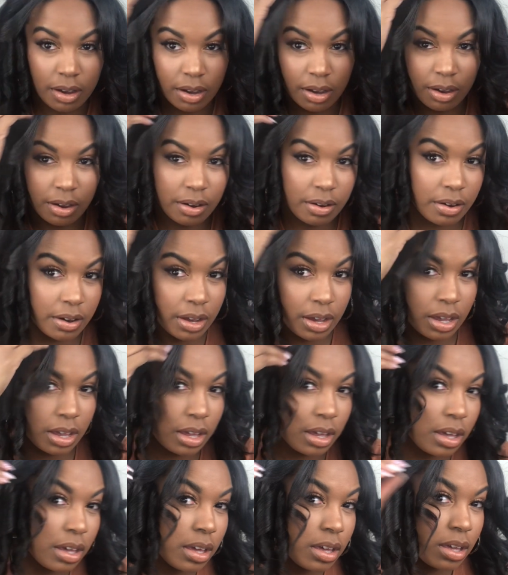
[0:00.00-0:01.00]
Alright,
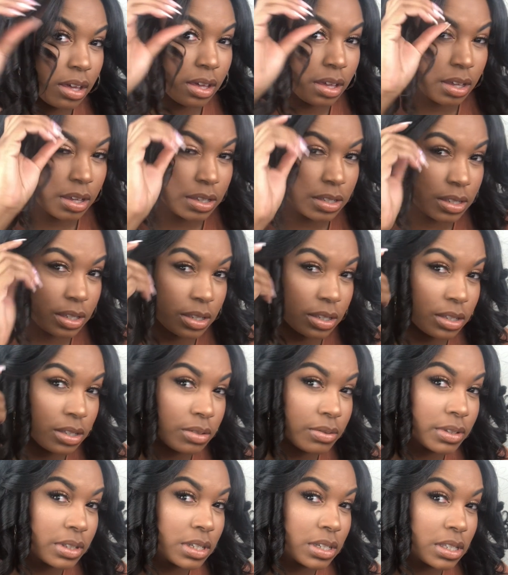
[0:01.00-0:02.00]
so this
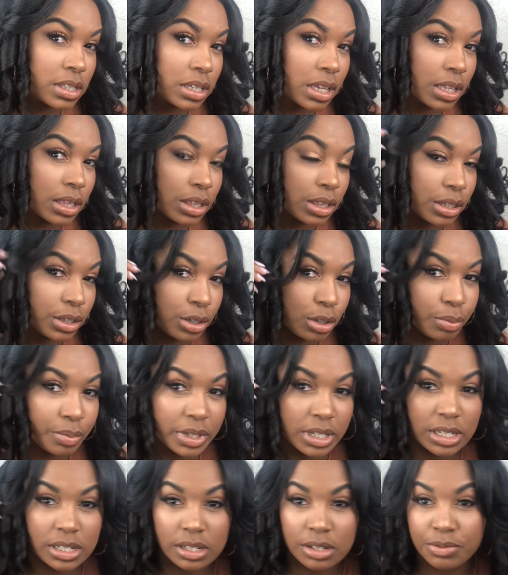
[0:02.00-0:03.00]
one looks a little
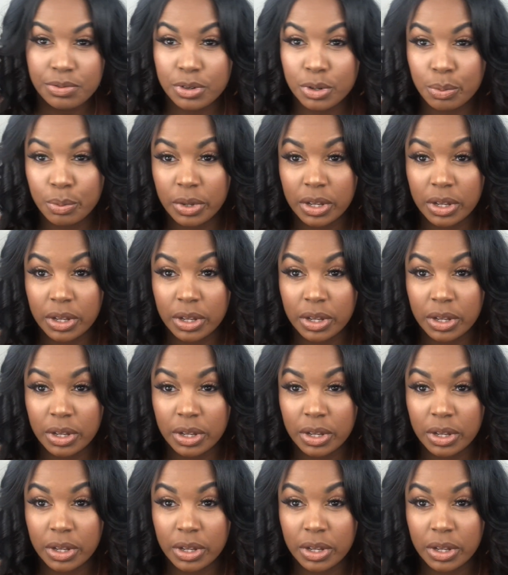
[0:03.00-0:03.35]
bit different,